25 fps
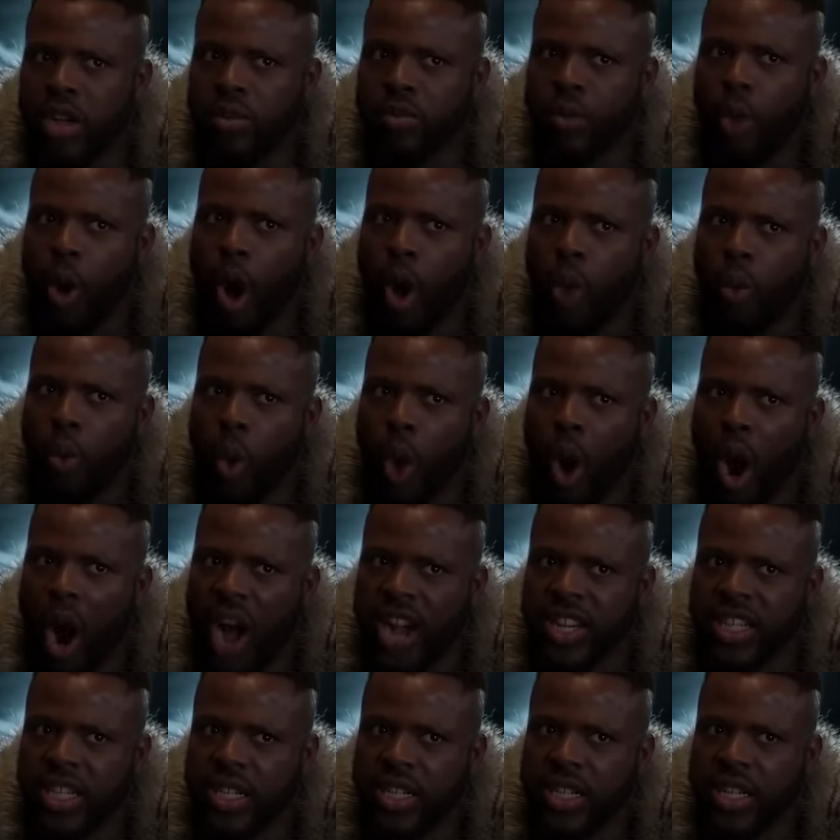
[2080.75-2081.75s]
but
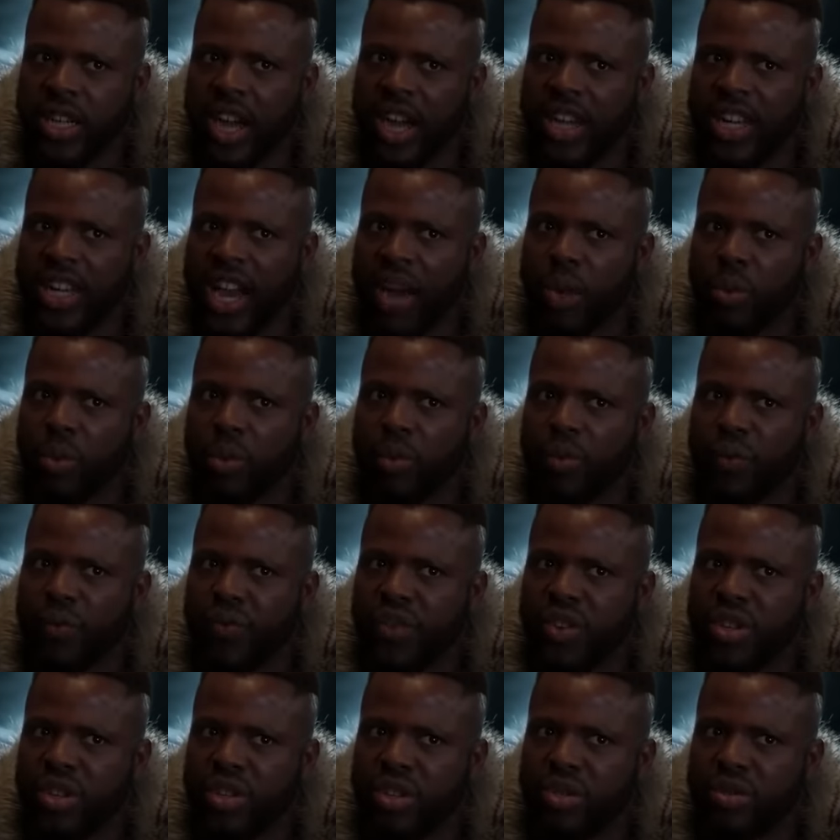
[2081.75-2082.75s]
Mbaku,
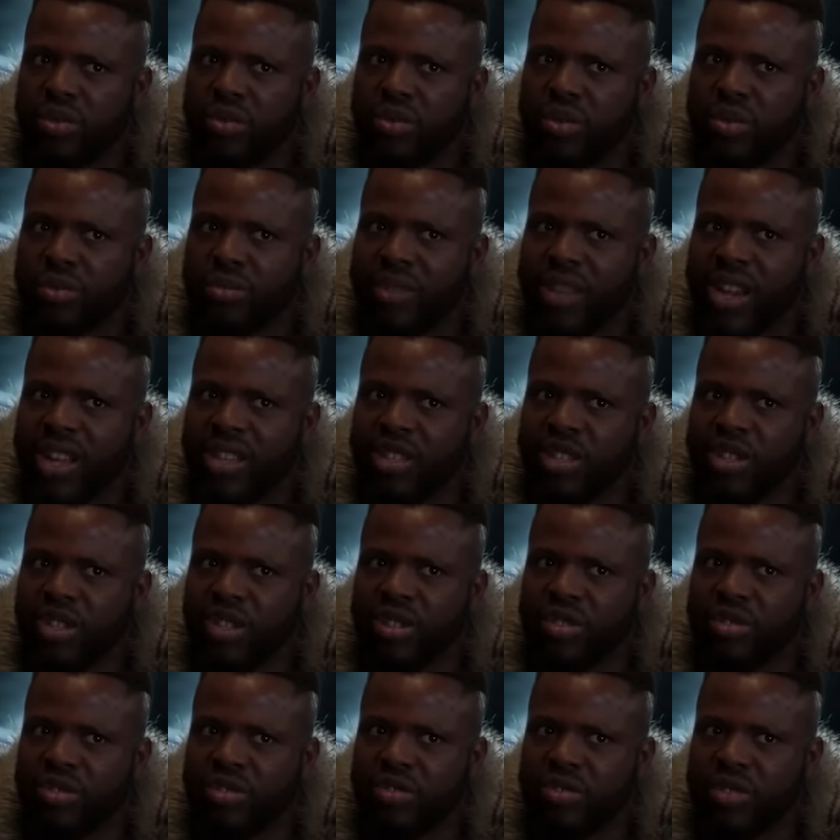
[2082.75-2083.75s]
portrayed as a bit simple and
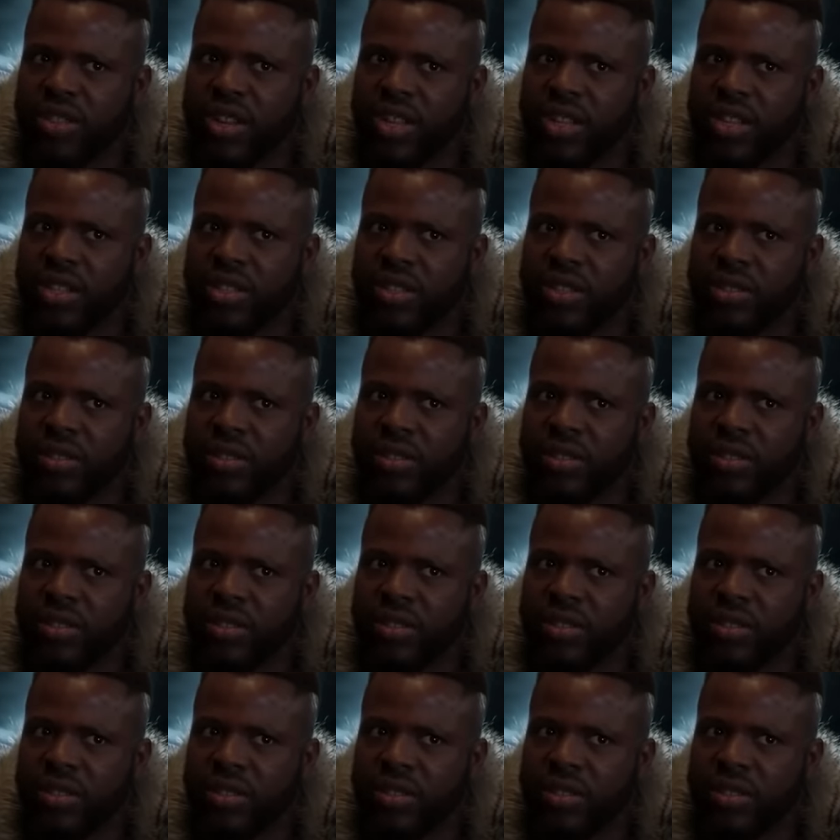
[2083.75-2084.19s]
boneheaded,